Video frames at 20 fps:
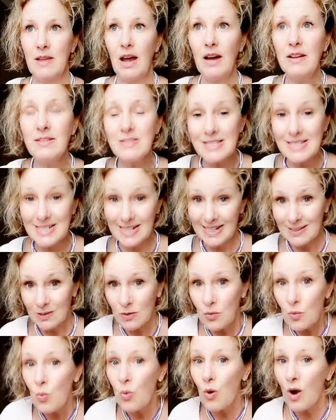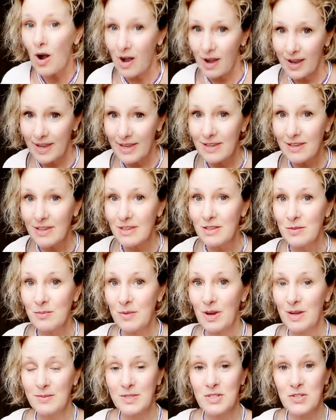understanding why you
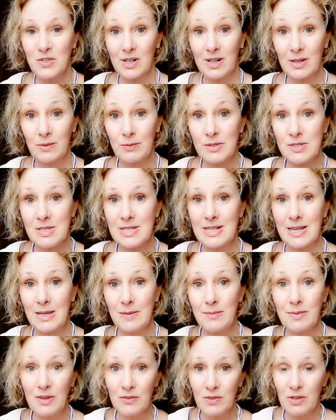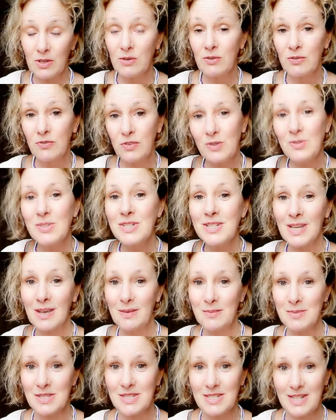might be struggling with sleep, giving you a few
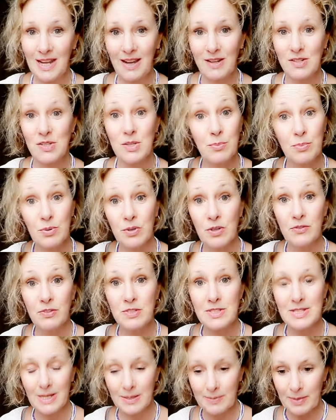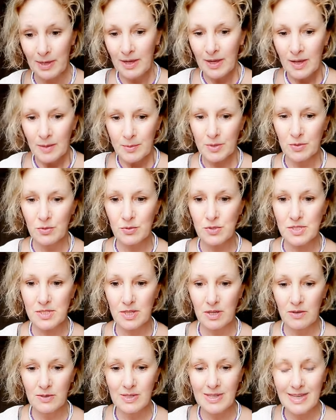tips as to how to improve your sleep, but
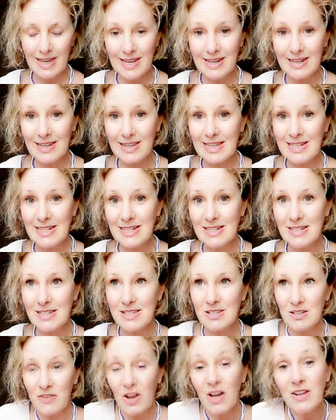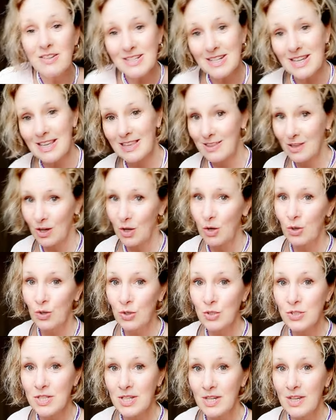also get in sort of underneath the
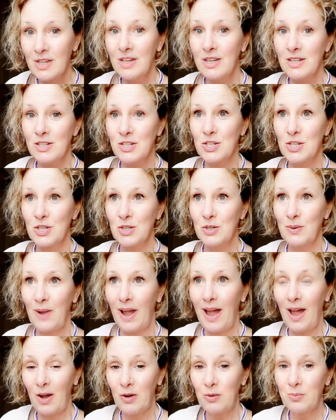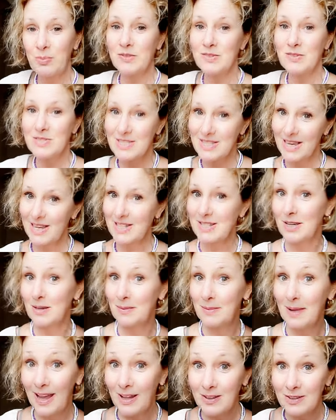hood to help you set
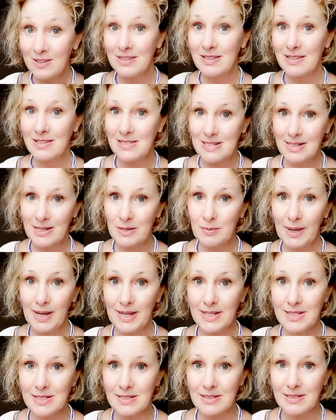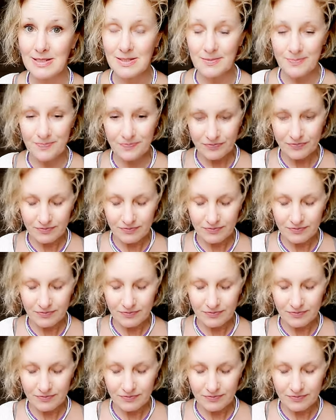up healthier sleep patterns.